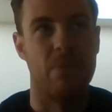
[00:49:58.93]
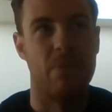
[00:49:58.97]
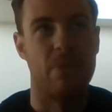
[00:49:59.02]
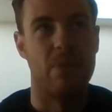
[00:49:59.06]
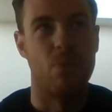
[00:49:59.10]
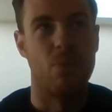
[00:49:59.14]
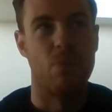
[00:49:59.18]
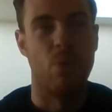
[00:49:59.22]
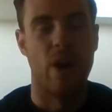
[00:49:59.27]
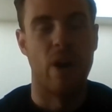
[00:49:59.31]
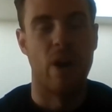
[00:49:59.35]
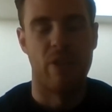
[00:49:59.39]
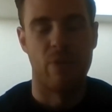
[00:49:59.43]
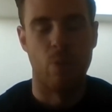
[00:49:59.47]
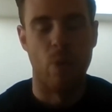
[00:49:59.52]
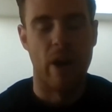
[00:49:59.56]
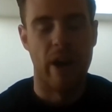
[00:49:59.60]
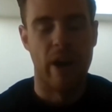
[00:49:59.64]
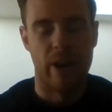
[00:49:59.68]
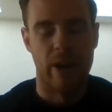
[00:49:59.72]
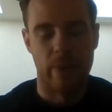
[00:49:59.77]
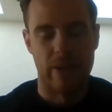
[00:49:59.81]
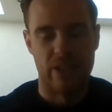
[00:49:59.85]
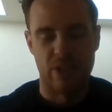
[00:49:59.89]

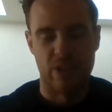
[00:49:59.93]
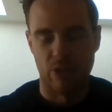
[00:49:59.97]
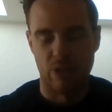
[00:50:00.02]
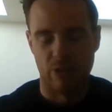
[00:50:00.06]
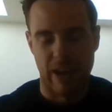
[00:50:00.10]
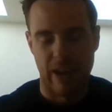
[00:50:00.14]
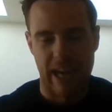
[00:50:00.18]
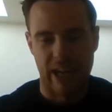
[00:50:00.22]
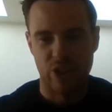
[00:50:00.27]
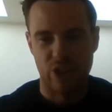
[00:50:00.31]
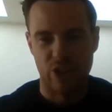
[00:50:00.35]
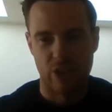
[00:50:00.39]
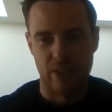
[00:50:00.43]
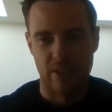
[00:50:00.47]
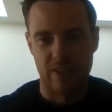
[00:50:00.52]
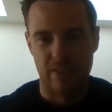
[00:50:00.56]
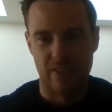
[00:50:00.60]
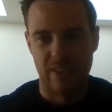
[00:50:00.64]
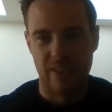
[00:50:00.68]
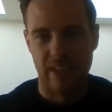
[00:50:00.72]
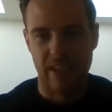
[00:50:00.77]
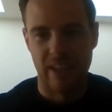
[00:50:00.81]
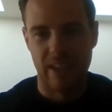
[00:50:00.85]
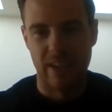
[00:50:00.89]
worthwhile interaction
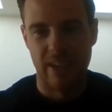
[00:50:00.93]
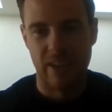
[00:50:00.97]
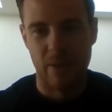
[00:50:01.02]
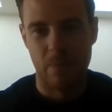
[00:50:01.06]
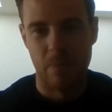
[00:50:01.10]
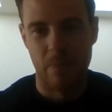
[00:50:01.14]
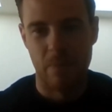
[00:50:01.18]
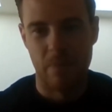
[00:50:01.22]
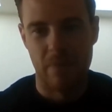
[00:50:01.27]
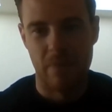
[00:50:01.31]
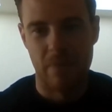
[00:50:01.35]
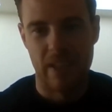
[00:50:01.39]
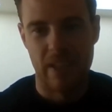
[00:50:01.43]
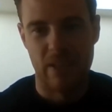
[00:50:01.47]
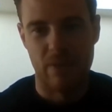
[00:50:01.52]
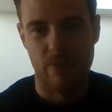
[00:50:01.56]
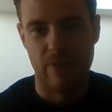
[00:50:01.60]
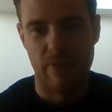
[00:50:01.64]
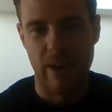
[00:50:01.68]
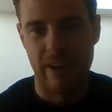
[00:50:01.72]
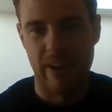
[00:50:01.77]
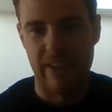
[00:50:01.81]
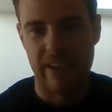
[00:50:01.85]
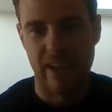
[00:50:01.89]
is
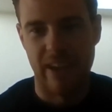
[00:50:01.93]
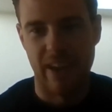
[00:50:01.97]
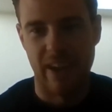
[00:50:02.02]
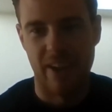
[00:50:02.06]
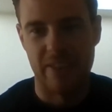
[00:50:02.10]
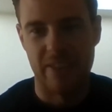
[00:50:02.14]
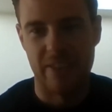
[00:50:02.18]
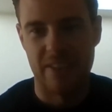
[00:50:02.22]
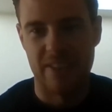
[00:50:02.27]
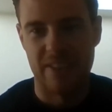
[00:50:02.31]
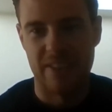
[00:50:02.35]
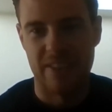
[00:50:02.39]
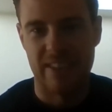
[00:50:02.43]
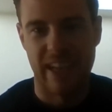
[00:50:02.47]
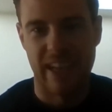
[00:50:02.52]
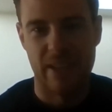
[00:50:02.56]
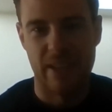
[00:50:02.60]
very hard to say.